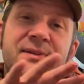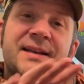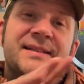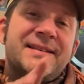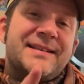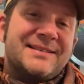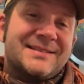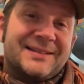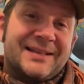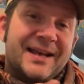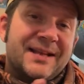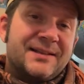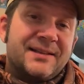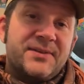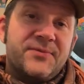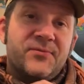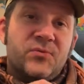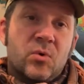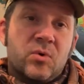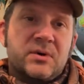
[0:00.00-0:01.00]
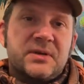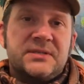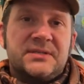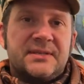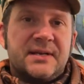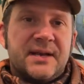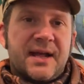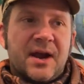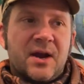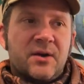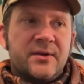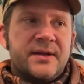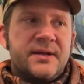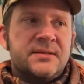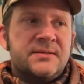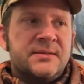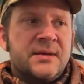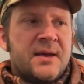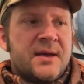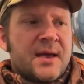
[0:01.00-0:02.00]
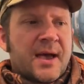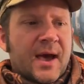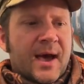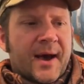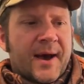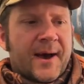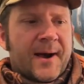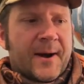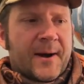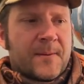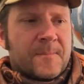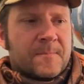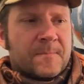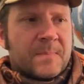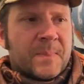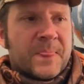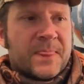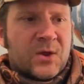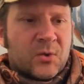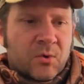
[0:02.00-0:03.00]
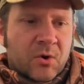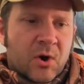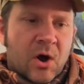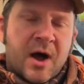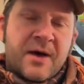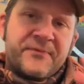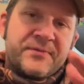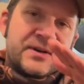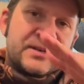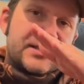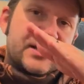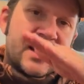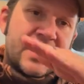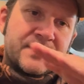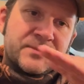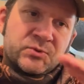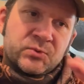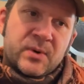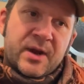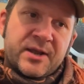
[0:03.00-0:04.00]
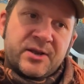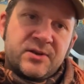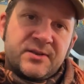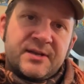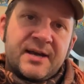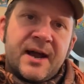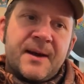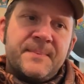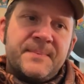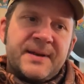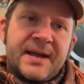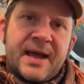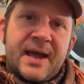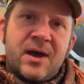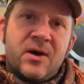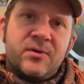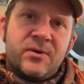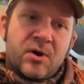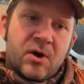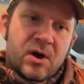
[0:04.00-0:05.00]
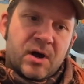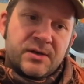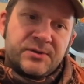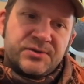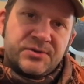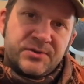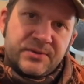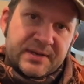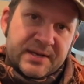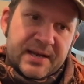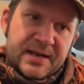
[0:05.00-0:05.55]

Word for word: like these lightly forested areas, um, there were often times where I could come down onto the